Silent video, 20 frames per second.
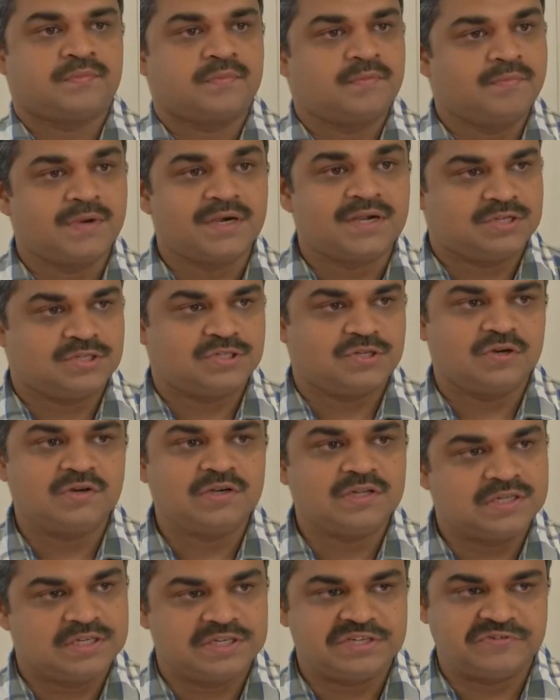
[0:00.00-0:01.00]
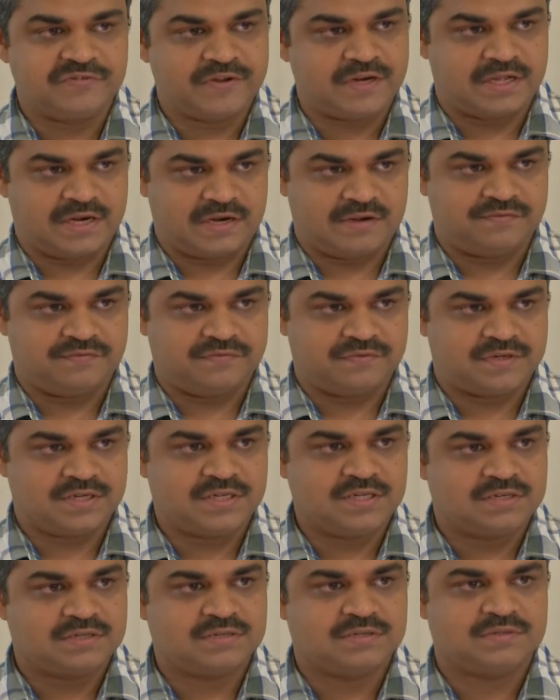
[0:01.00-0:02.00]
but it's not an interval graph,
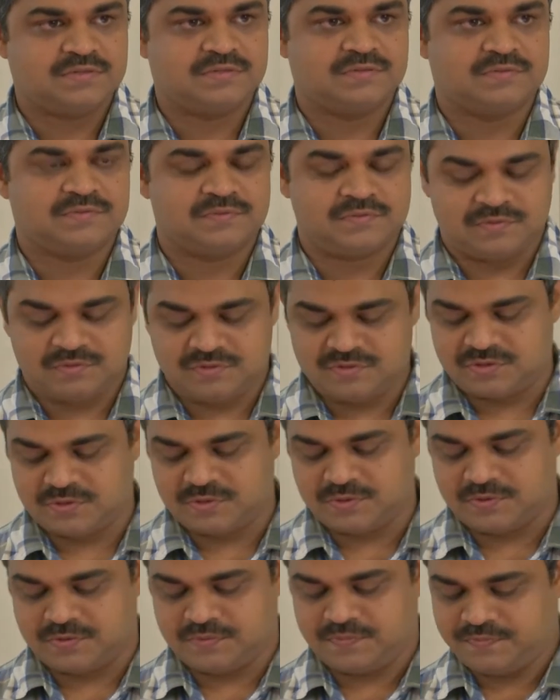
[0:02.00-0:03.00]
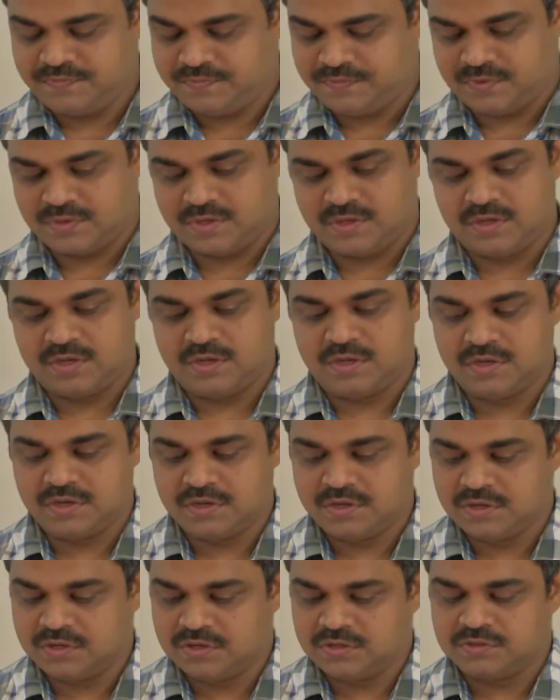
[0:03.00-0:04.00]
right. So
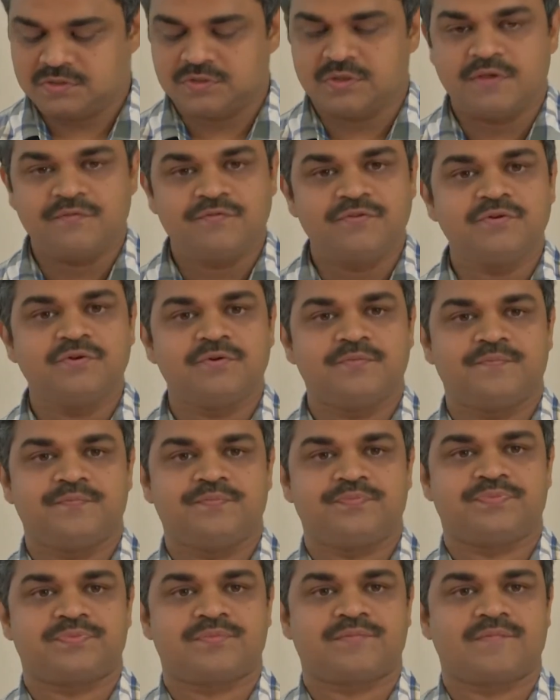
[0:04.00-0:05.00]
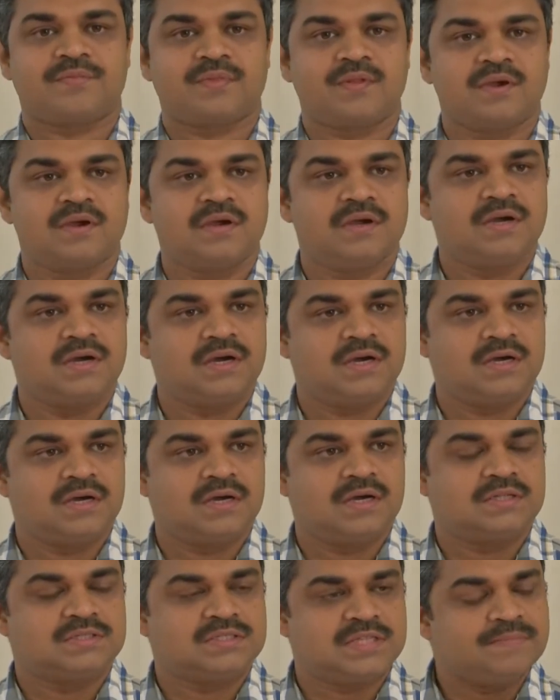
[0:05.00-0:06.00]
therefore
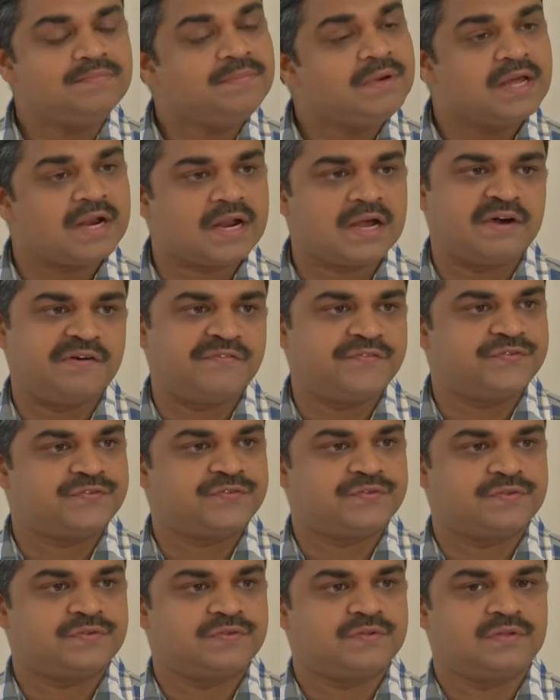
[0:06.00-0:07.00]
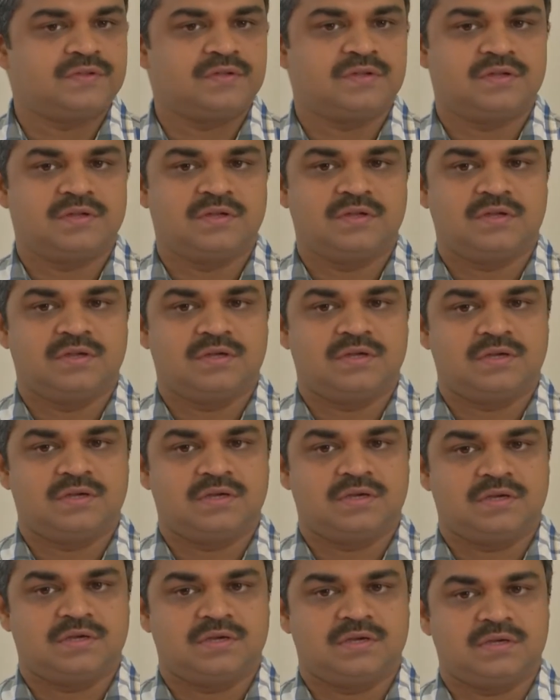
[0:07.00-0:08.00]
some graphs
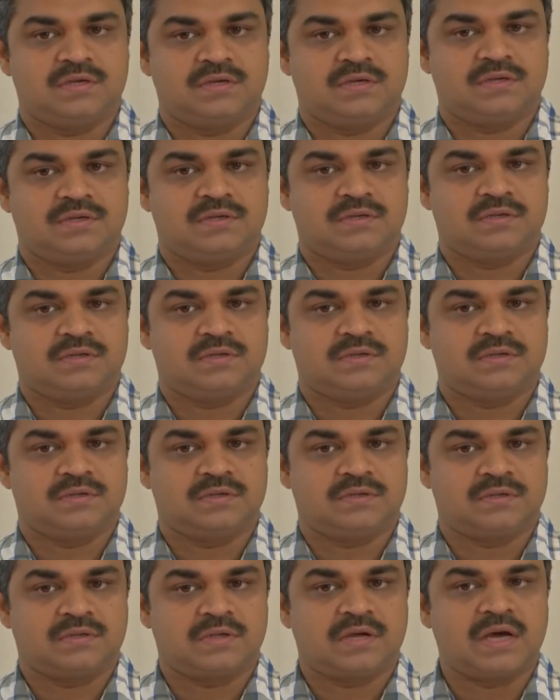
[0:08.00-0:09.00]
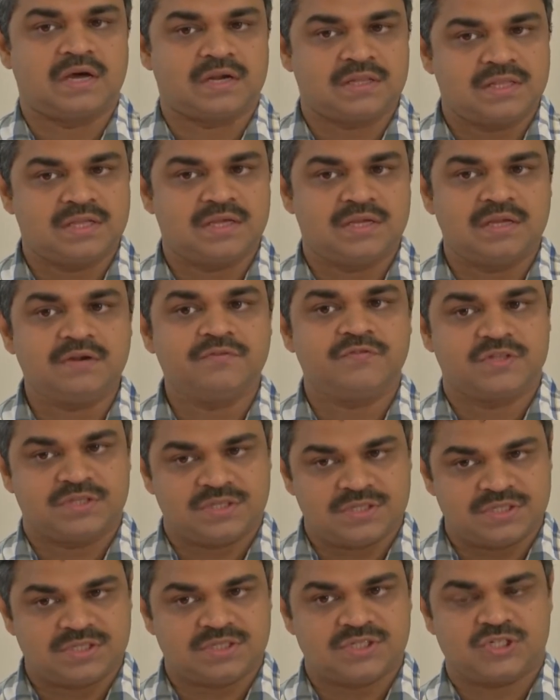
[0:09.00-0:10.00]
are there
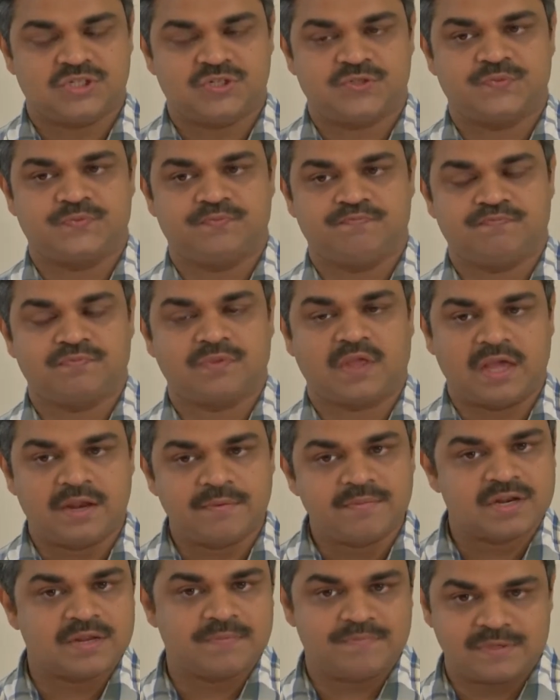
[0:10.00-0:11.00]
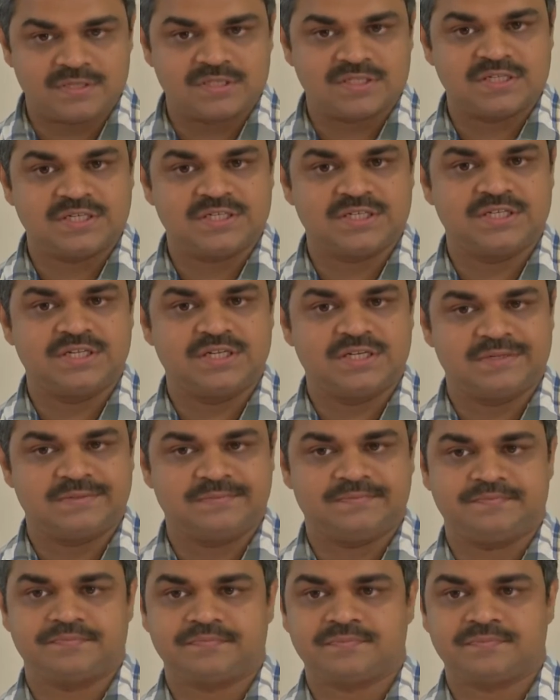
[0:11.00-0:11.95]
which can be represented in